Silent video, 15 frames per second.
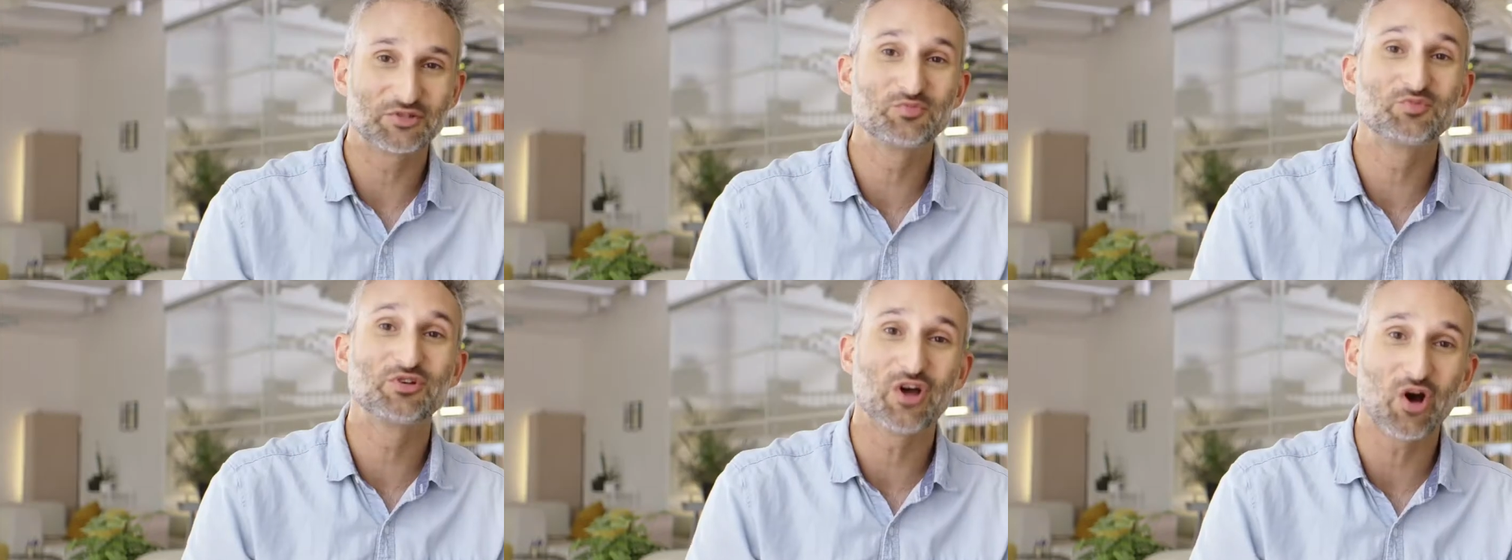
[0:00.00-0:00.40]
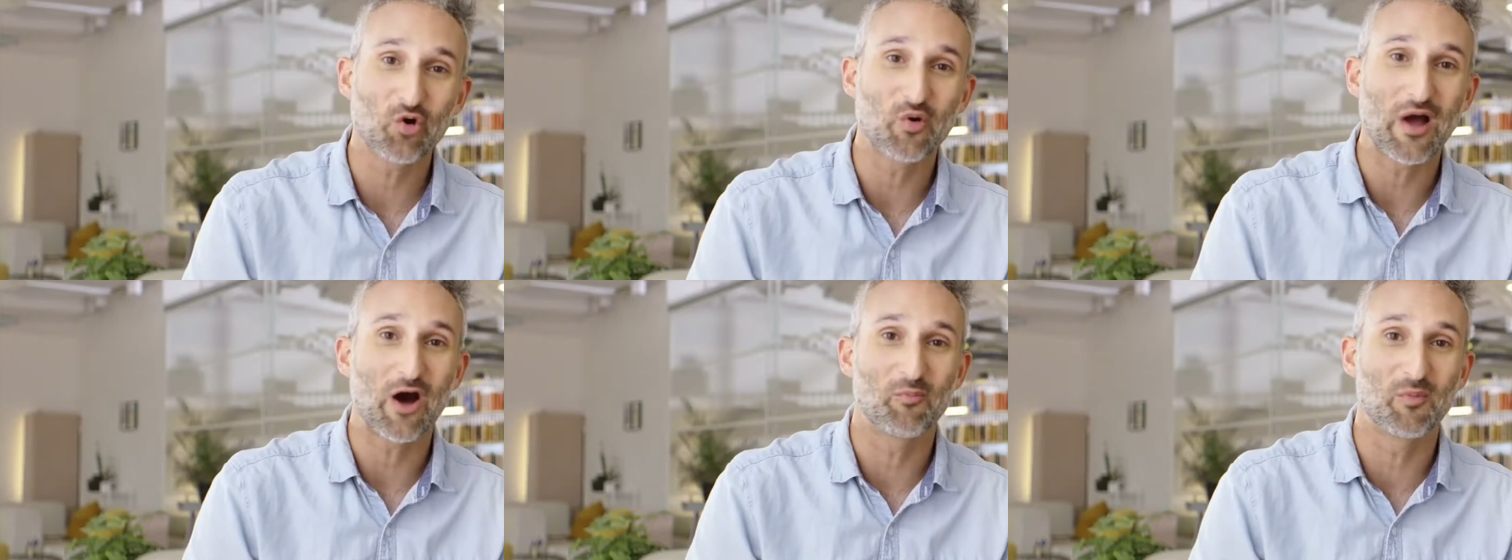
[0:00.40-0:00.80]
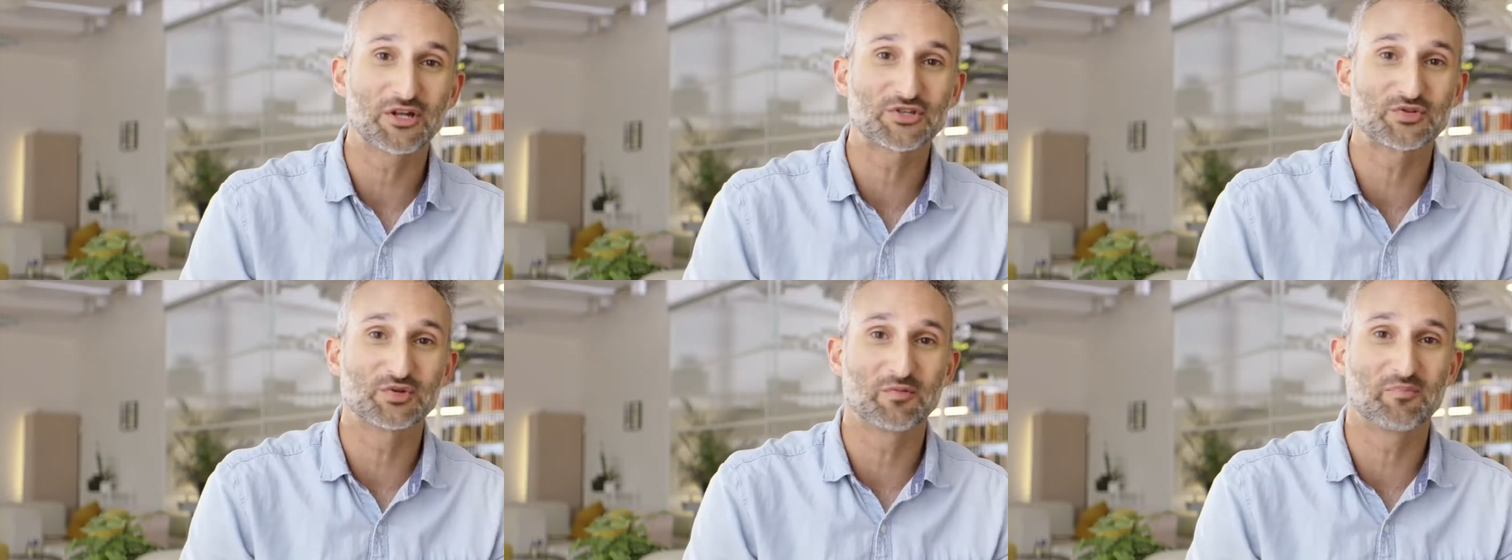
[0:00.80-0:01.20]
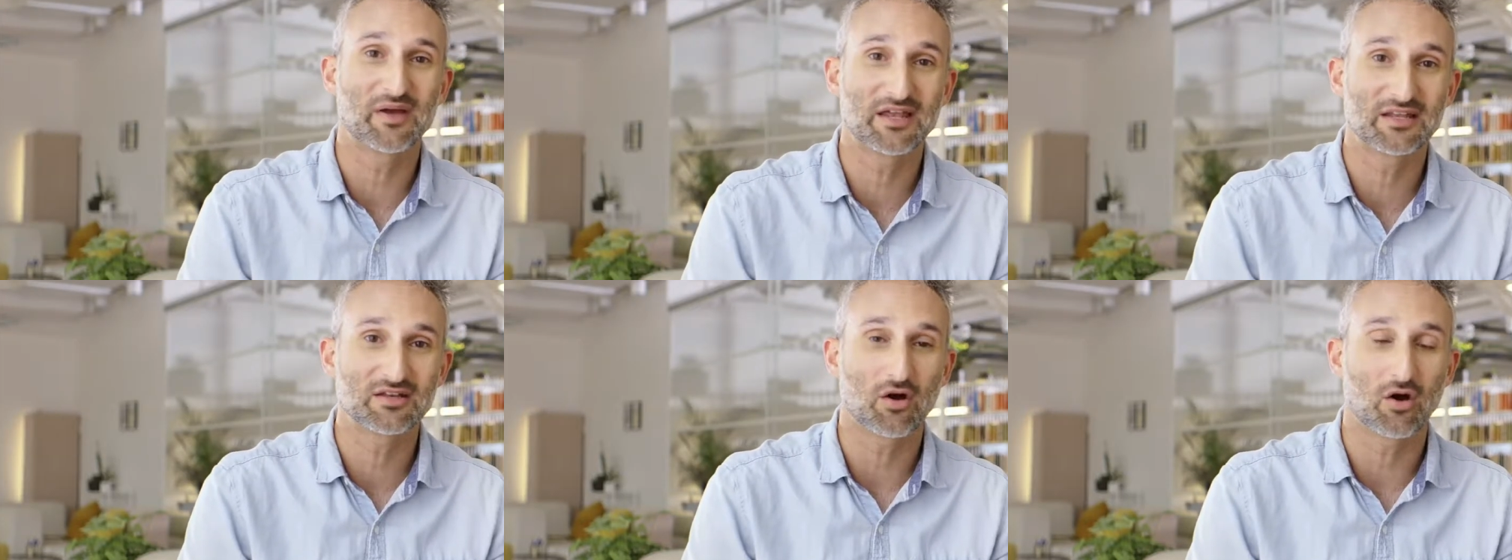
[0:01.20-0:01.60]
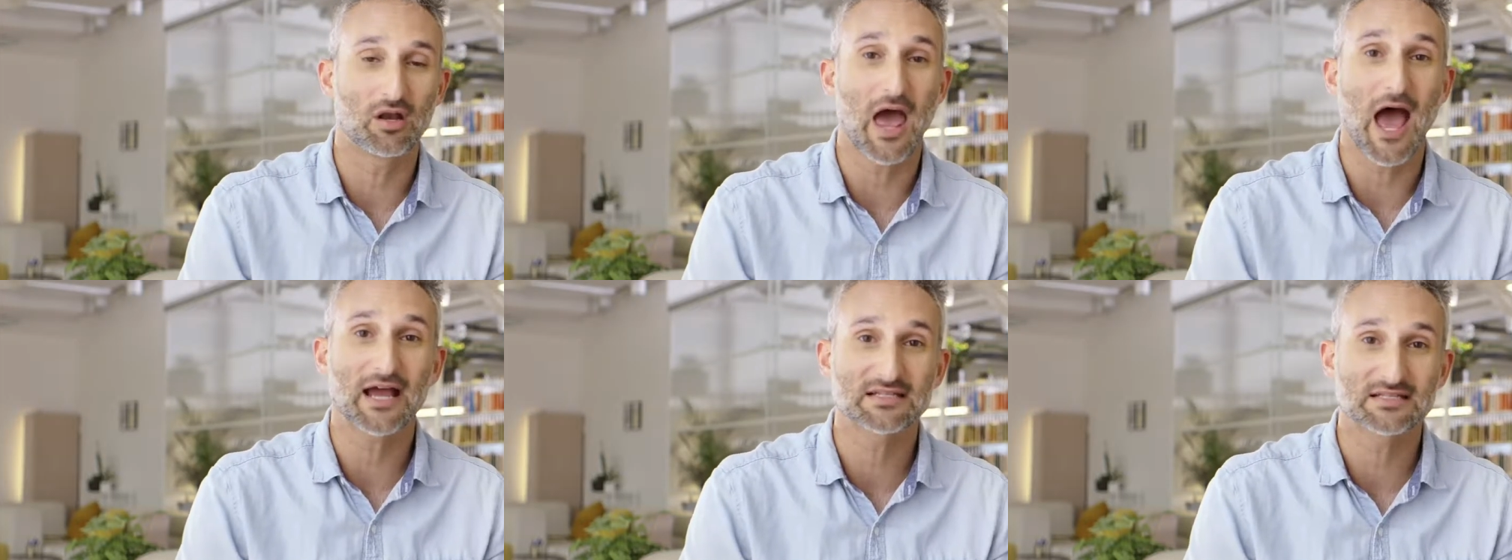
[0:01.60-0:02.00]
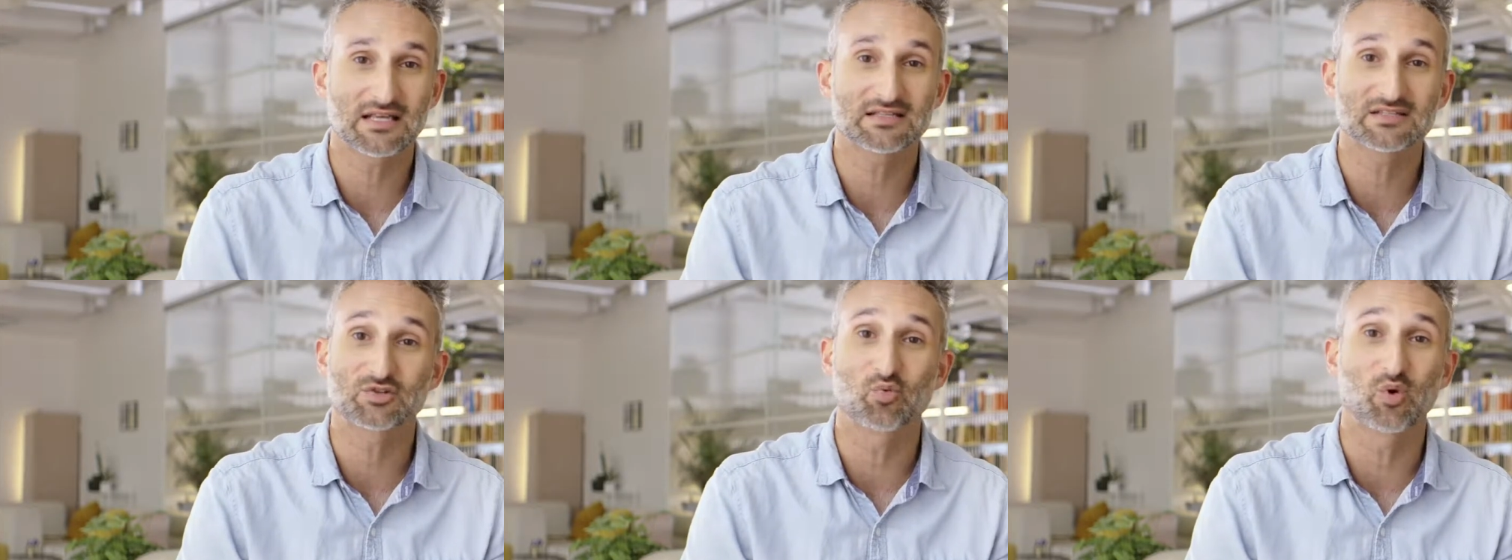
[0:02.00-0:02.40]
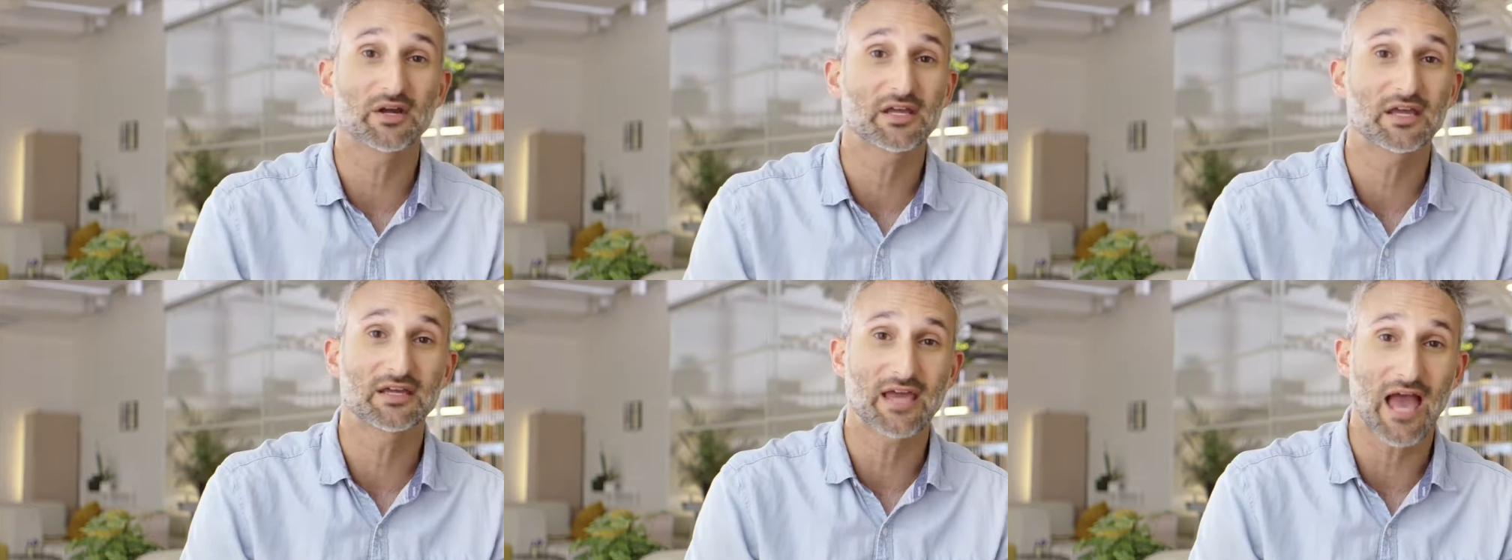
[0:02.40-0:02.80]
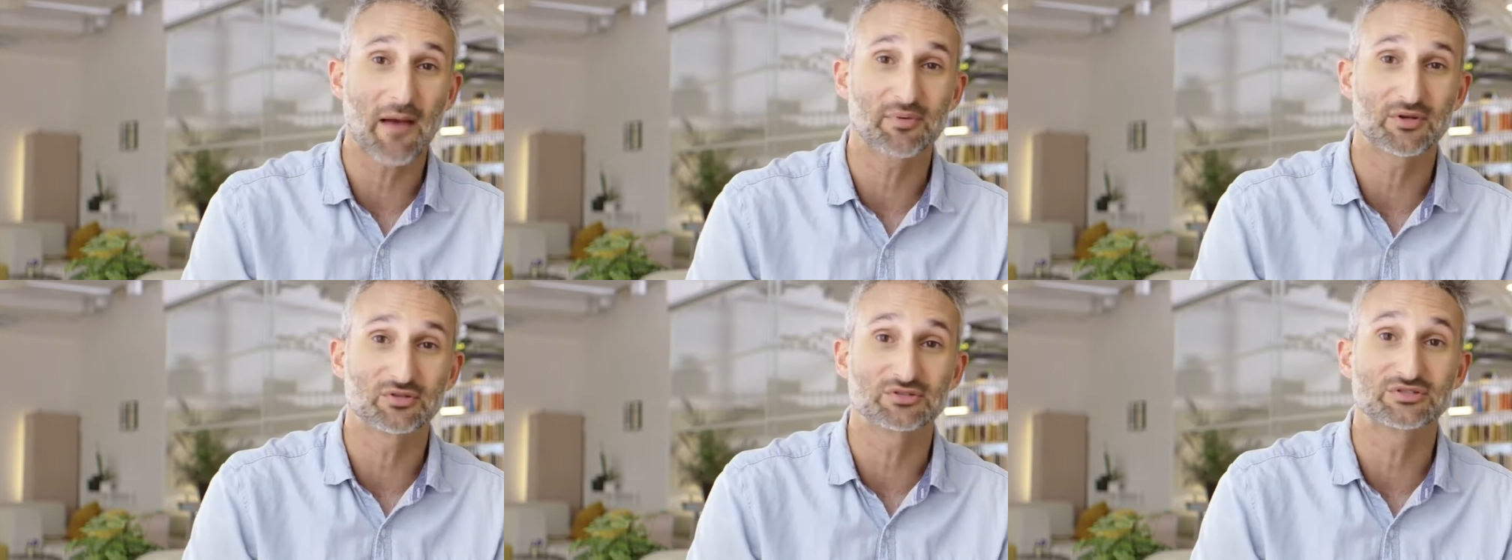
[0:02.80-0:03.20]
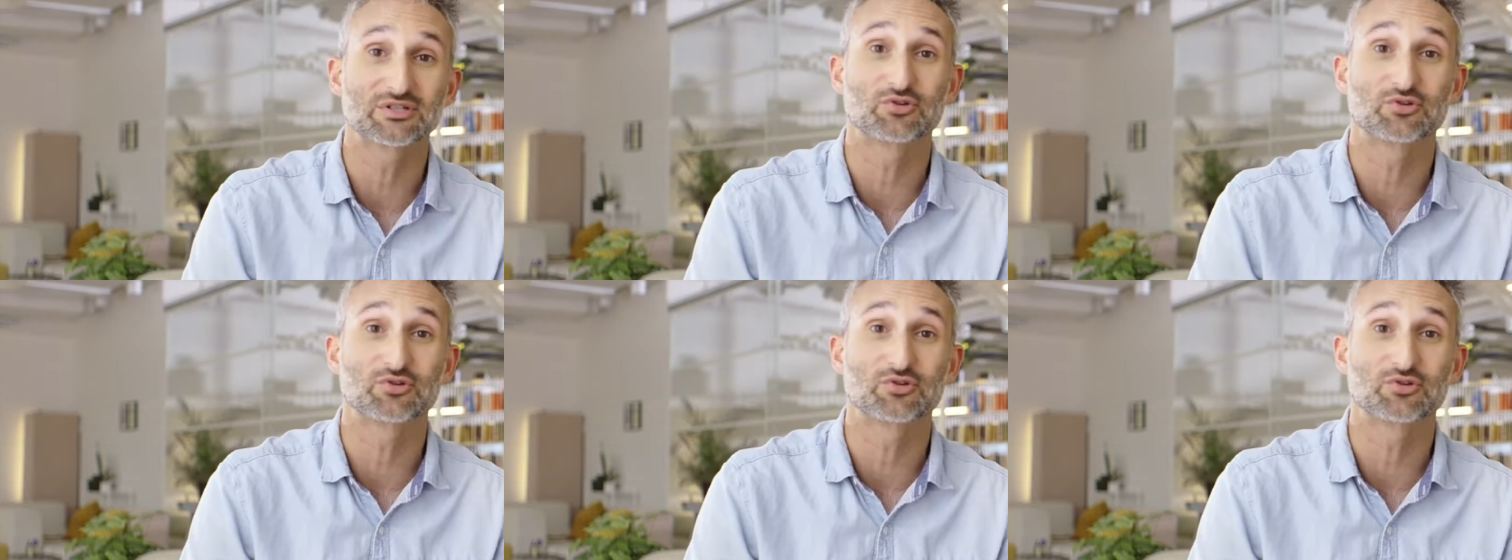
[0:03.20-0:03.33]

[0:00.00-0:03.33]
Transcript: you know how much you depend on access to working capital to